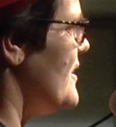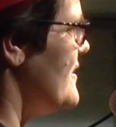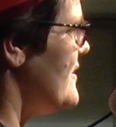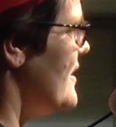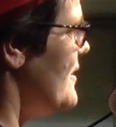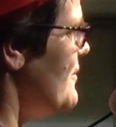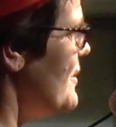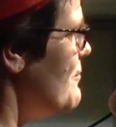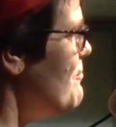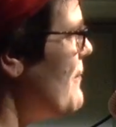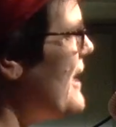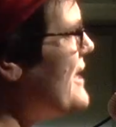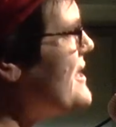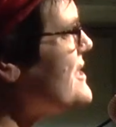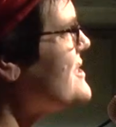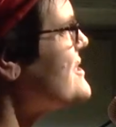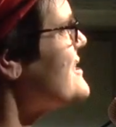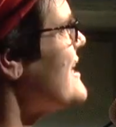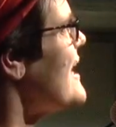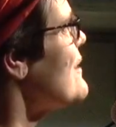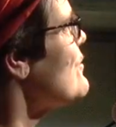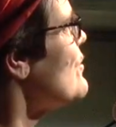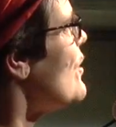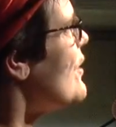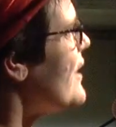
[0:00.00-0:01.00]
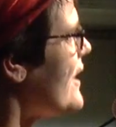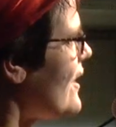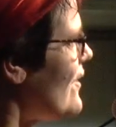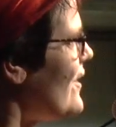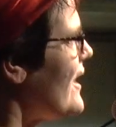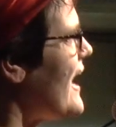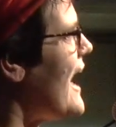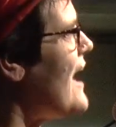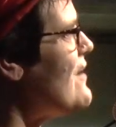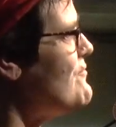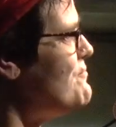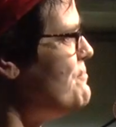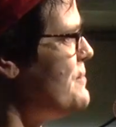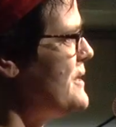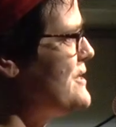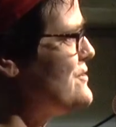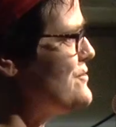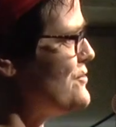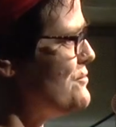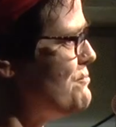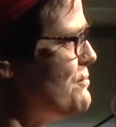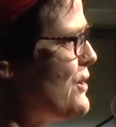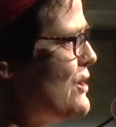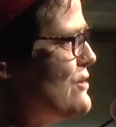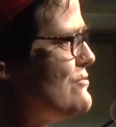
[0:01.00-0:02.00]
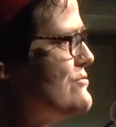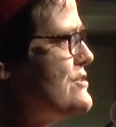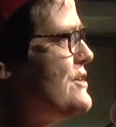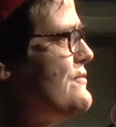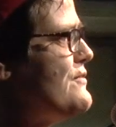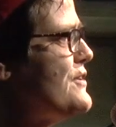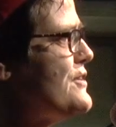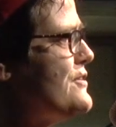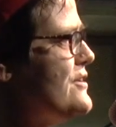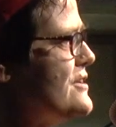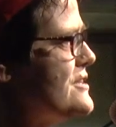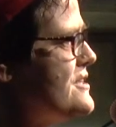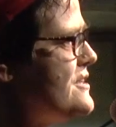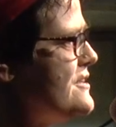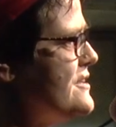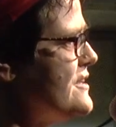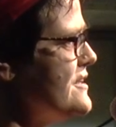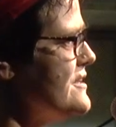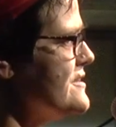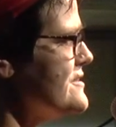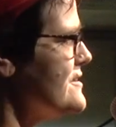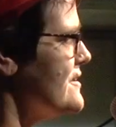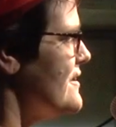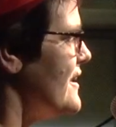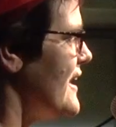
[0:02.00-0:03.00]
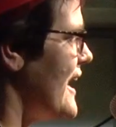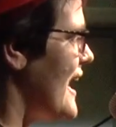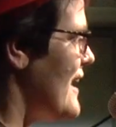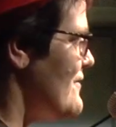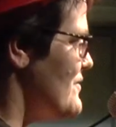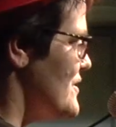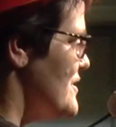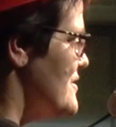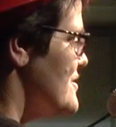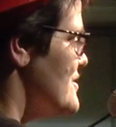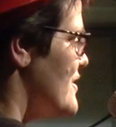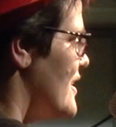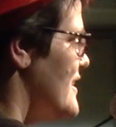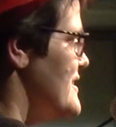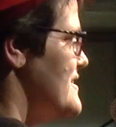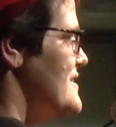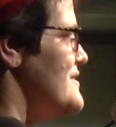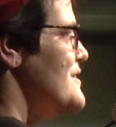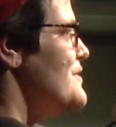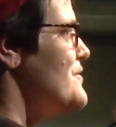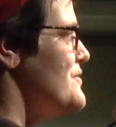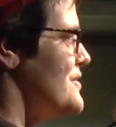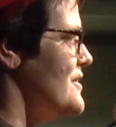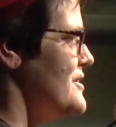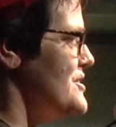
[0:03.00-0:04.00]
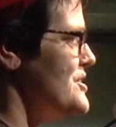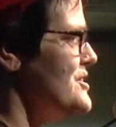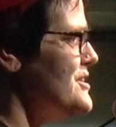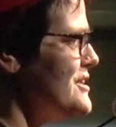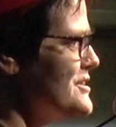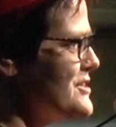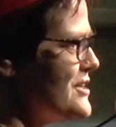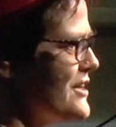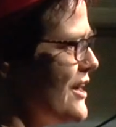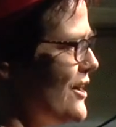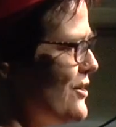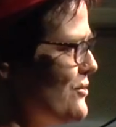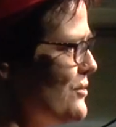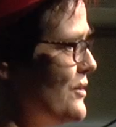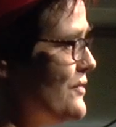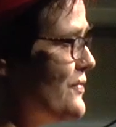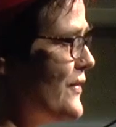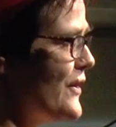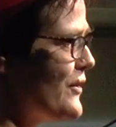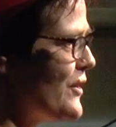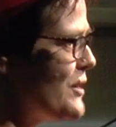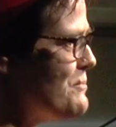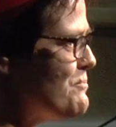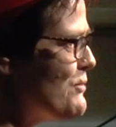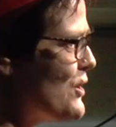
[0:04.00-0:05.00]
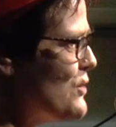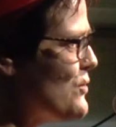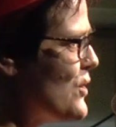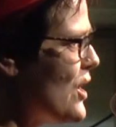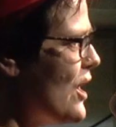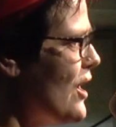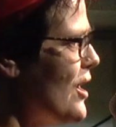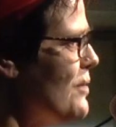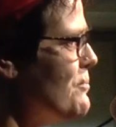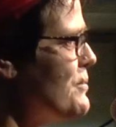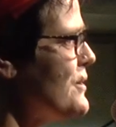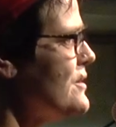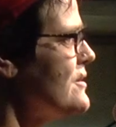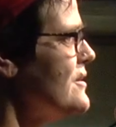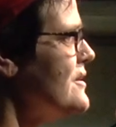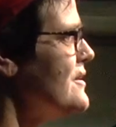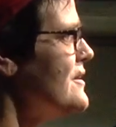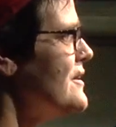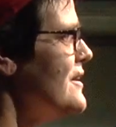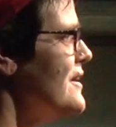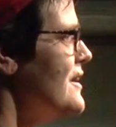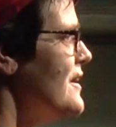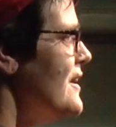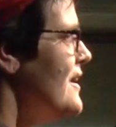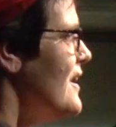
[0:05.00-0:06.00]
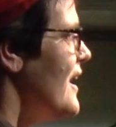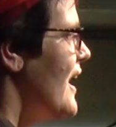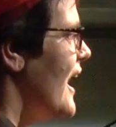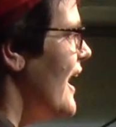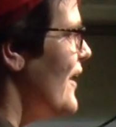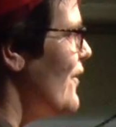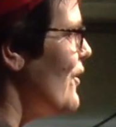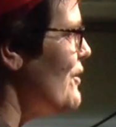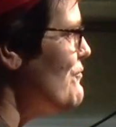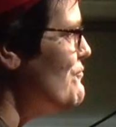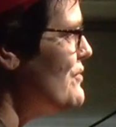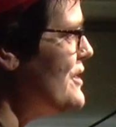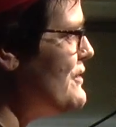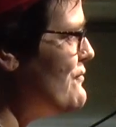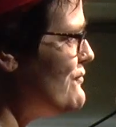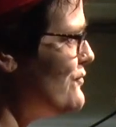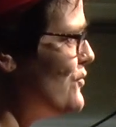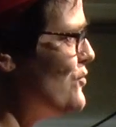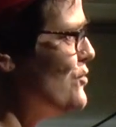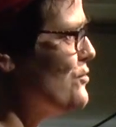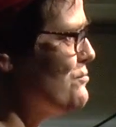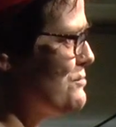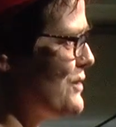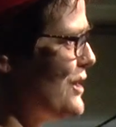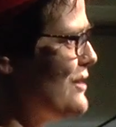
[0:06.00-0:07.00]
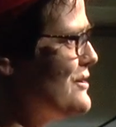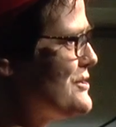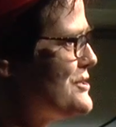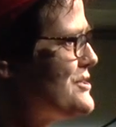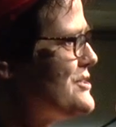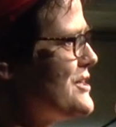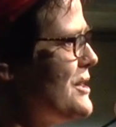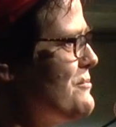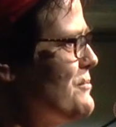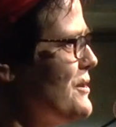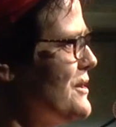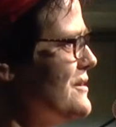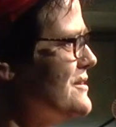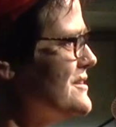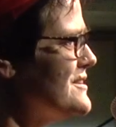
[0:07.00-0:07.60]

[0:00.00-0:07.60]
It made it sound like I have been doing poetry for 30 years. I haven't. I did it 30 years ago, then I broke up. And I reformed last summer.